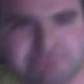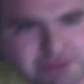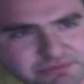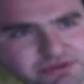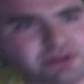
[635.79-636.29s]

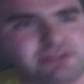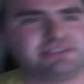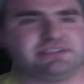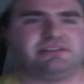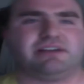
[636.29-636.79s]
But
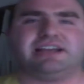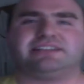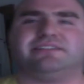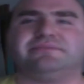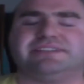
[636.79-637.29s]
regardless, though, I
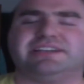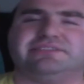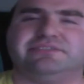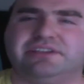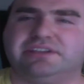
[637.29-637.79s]
thought it was
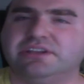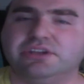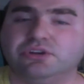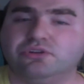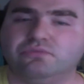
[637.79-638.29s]
actually
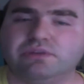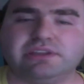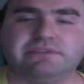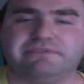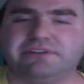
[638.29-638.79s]

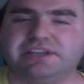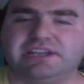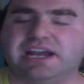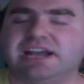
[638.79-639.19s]
really funny.